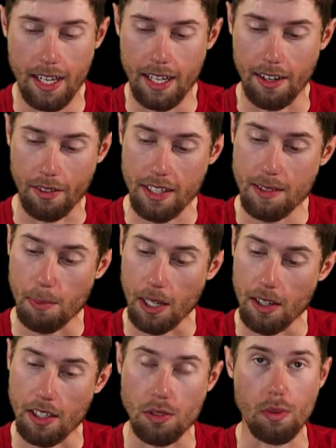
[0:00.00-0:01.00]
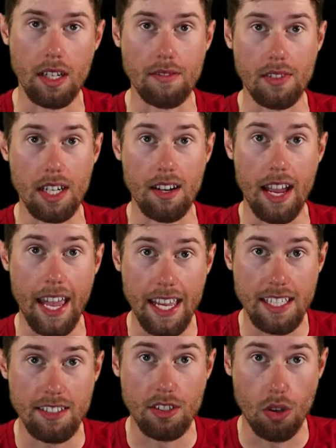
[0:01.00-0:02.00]
Now, this beer is one of their
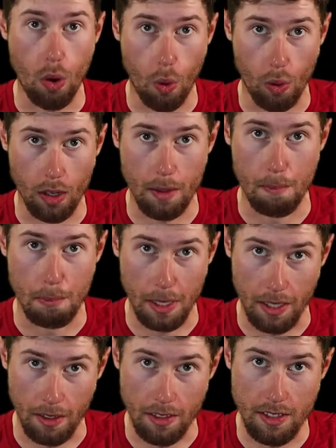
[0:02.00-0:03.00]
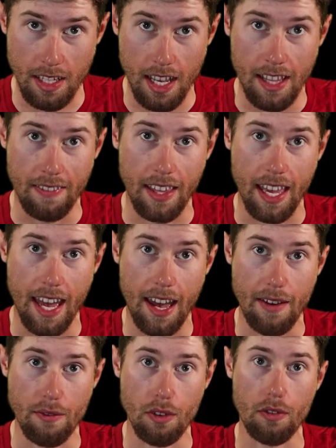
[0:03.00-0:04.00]
8 core beers. They
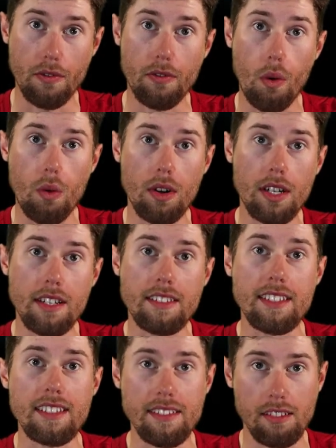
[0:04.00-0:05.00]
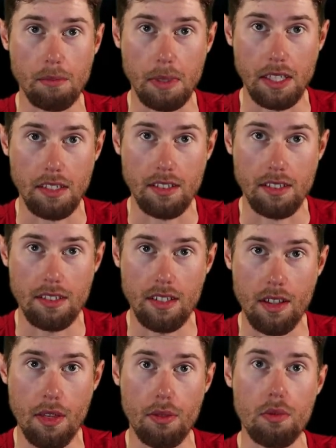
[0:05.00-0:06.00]
have 4 seasonal beers,
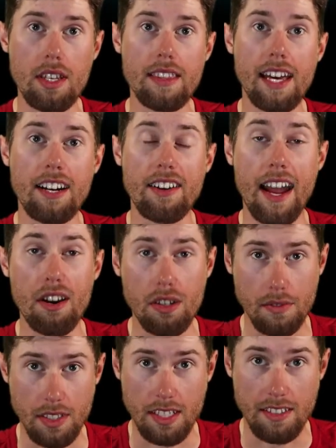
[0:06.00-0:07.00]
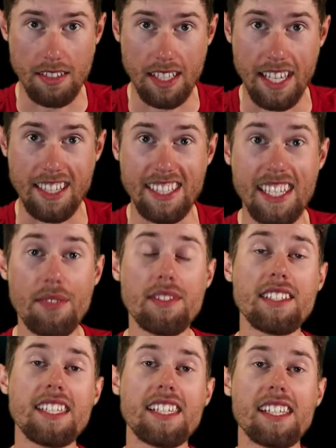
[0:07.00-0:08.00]
3 that are out of season, and
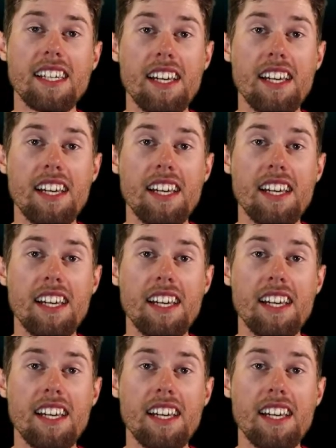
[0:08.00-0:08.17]
17